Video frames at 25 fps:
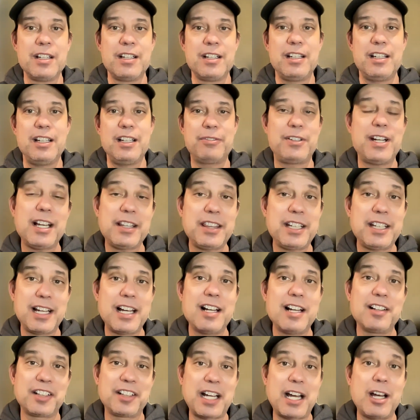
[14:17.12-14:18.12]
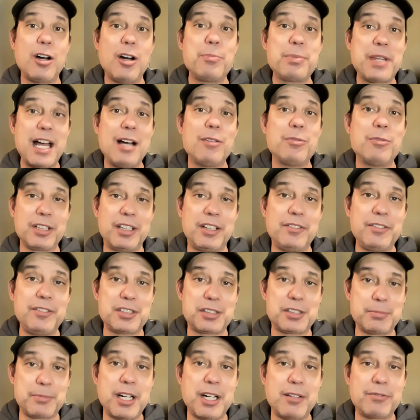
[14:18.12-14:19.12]
if nothing else, I hope that will give you
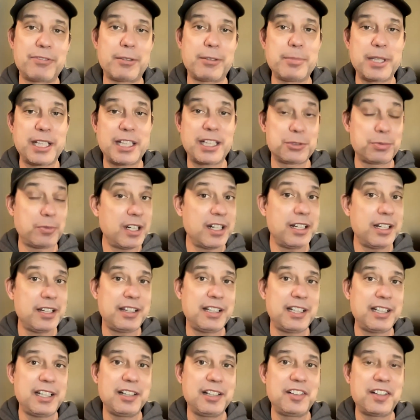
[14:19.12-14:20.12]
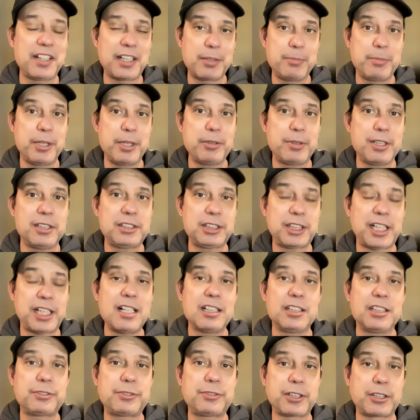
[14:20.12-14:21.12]
some comfort, because one of the things that can be a real
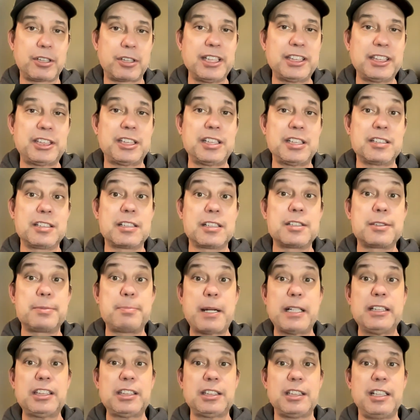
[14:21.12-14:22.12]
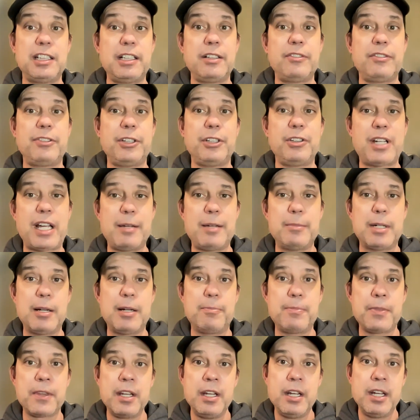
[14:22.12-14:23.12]
challenge for Christians, especially if you came
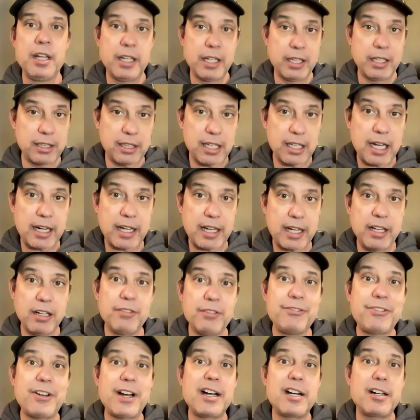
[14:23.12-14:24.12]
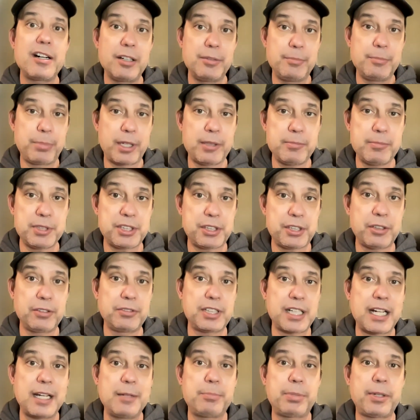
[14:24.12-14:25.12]
up in a lot of hellfire and brimstone
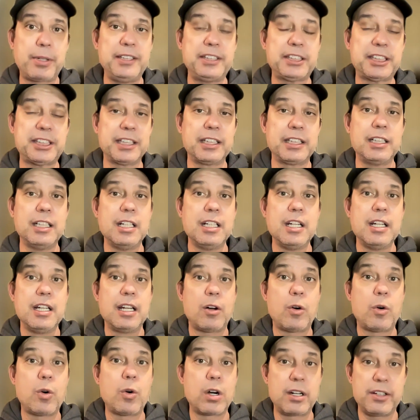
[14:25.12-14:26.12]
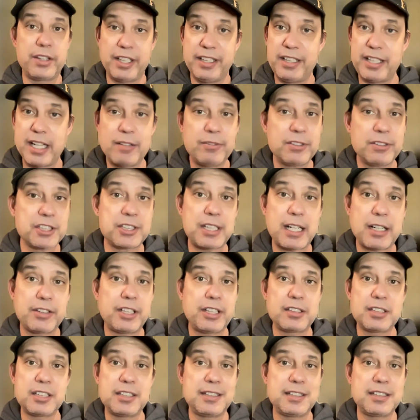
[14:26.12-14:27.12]
type preaching, or the devil's out
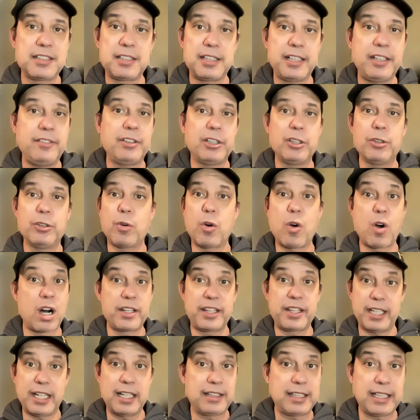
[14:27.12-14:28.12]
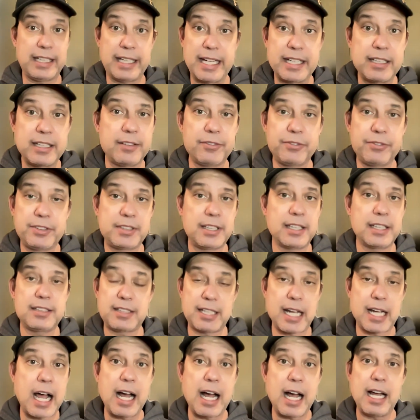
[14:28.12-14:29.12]
there to deceive you, or at the end of the
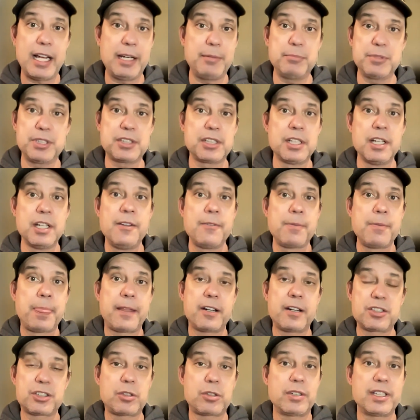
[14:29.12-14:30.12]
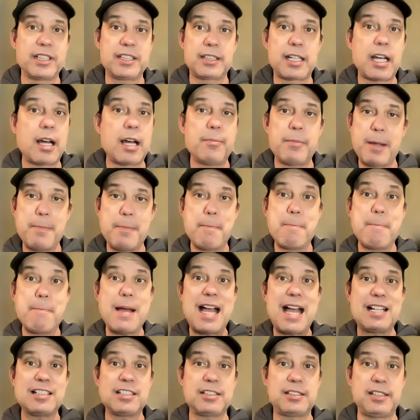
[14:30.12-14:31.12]
times, there's going to come a
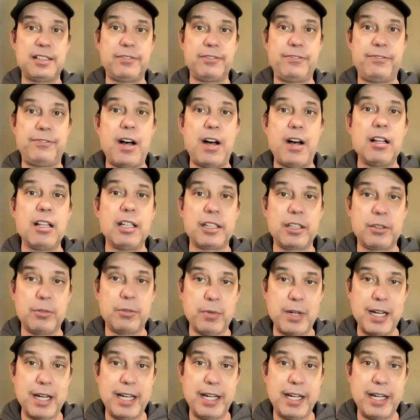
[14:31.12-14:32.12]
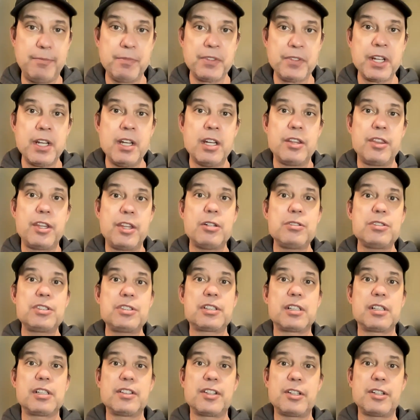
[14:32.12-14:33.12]
massive falling away. Those
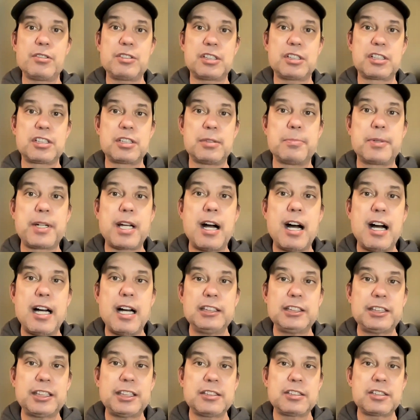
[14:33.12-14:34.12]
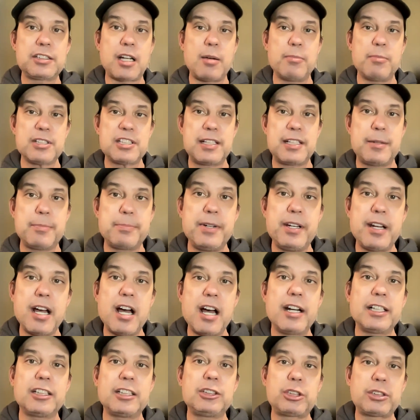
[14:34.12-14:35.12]
are subconscious, almost
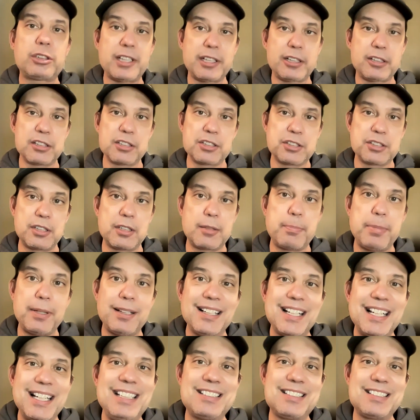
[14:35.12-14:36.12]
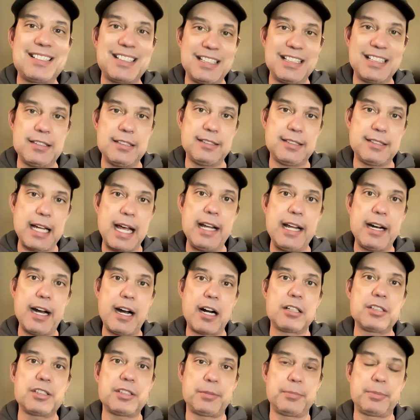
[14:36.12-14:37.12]
hypnotic triggers that are placed inside
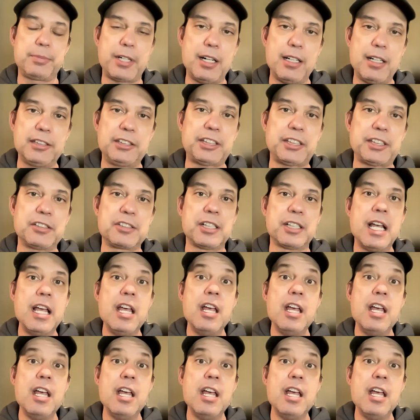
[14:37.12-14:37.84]
our subconscious,